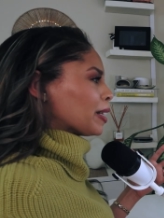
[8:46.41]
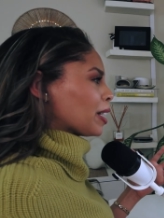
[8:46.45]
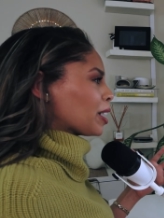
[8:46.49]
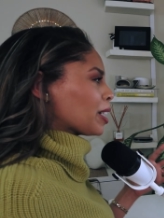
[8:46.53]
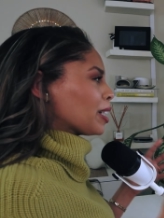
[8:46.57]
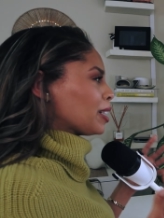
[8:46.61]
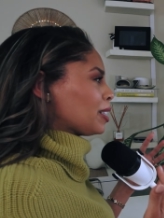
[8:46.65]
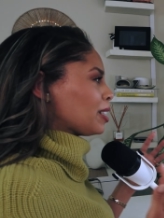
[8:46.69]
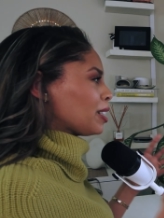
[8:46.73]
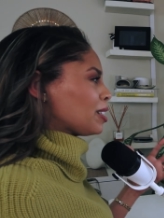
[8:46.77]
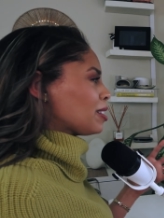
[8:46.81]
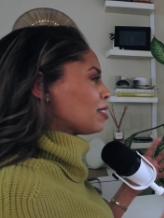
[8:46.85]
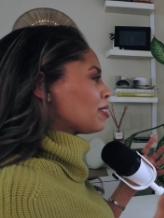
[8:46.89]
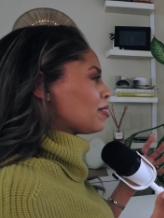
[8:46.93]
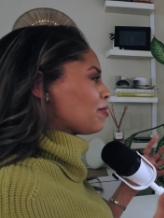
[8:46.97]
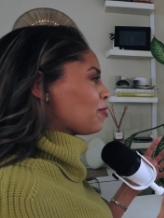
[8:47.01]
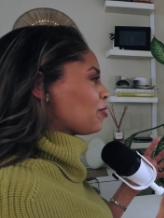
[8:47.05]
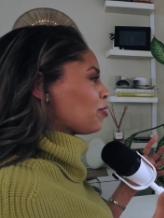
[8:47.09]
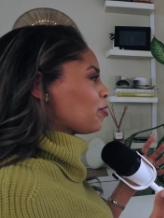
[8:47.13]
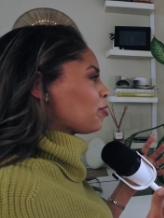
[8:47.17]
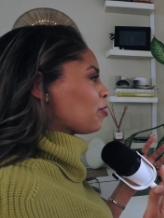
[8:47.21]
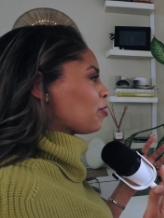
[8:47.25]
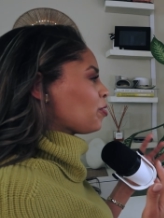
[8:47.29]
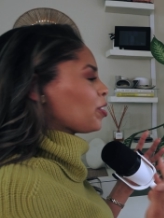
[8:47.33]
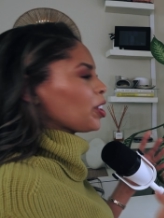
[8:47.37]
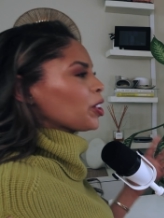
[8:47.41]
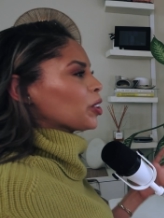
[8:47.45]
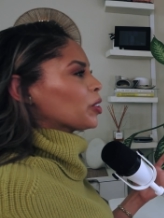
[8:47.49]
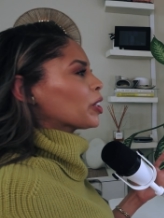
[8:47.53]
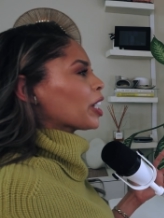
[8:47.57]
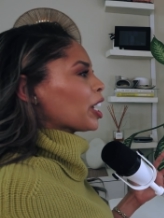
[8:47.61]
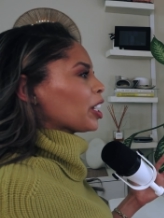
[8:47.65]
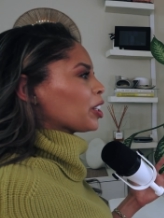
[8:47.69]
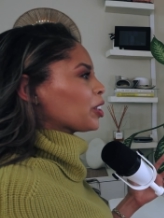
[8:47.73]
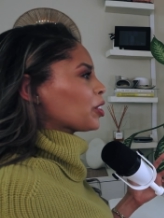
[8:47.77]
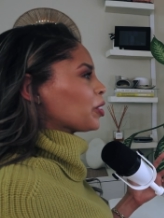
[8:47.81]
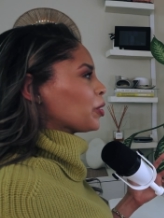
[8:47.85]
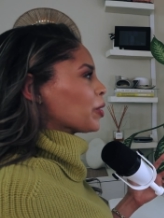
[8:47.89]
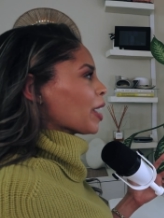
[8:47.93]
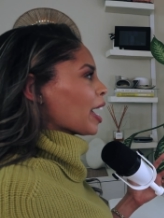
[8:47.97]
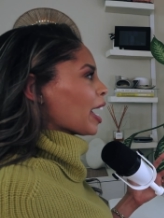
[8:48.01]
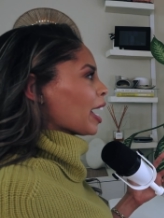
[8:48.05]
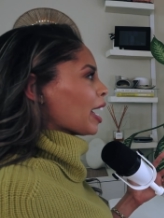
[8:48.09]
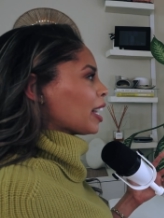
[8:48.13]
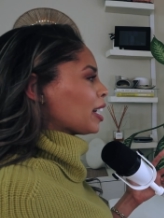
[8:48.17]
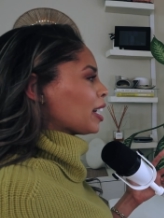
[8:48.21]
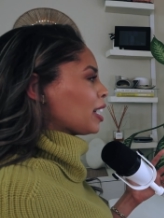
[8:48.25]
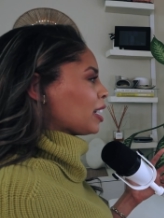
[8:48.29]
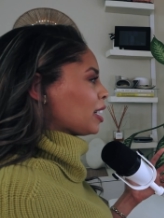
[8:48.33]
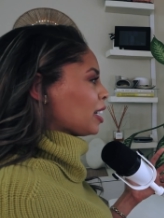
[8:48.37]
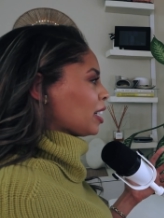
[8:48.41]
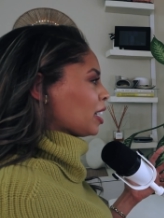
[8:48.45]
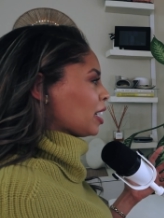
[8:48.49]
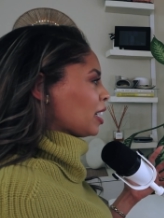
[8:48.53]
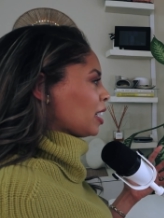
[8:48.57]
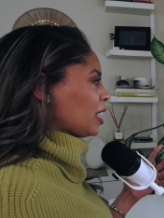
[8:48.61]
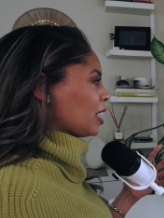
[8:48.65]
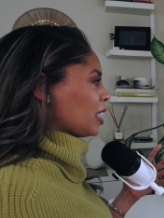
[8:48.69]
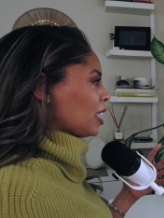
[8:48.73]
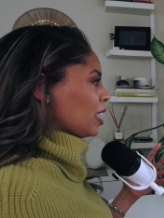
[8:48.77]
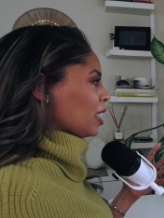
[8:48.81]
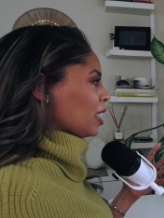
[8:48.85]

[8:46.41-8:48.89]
Like it didn't feel like you had any